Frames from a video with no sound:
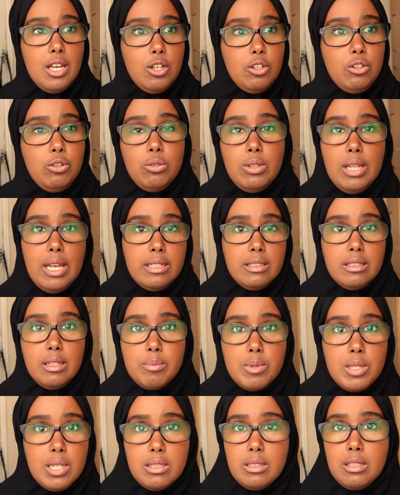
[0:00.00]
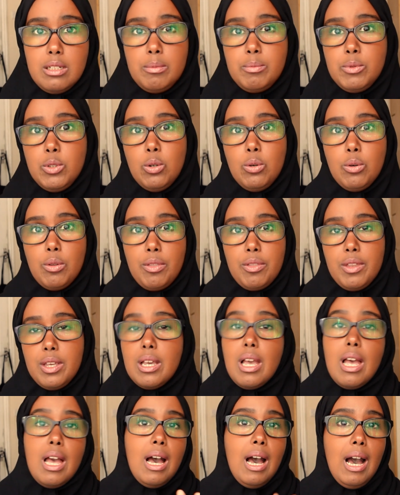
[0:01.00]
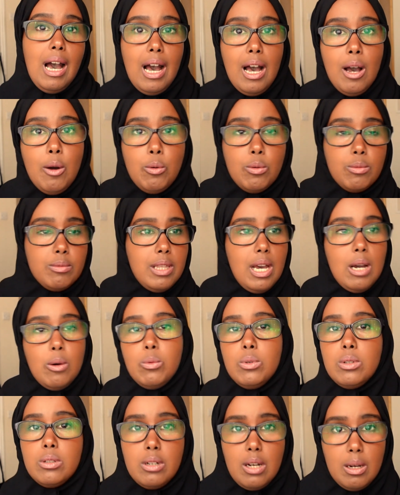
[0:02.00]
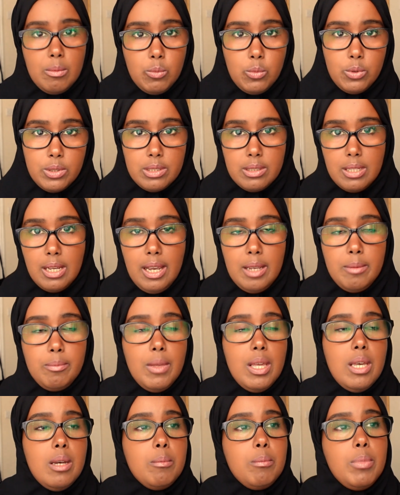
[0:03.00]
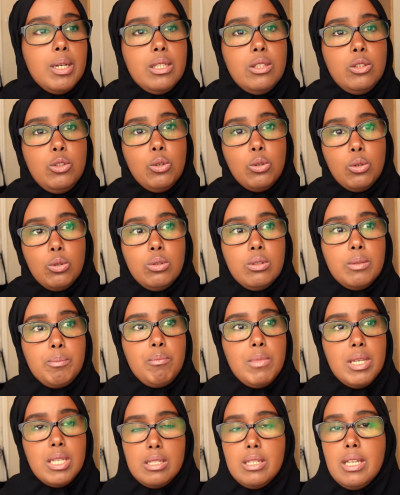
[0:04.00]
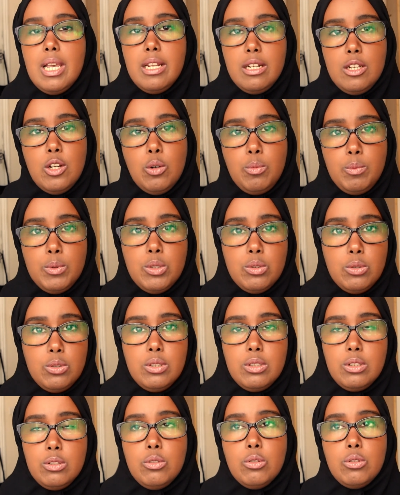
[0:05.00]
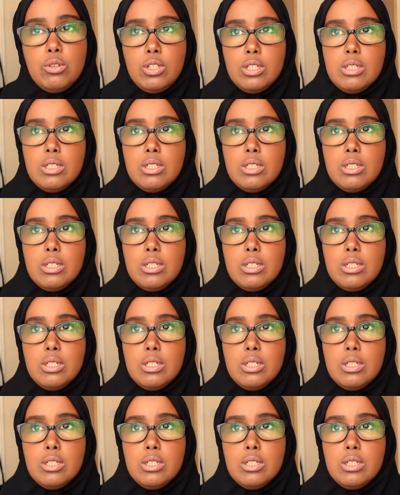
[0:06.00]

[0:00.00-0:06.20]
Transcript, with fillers: you'll end up setting up your own thing. How? That will come with time. But don't miss any opportunity. Don't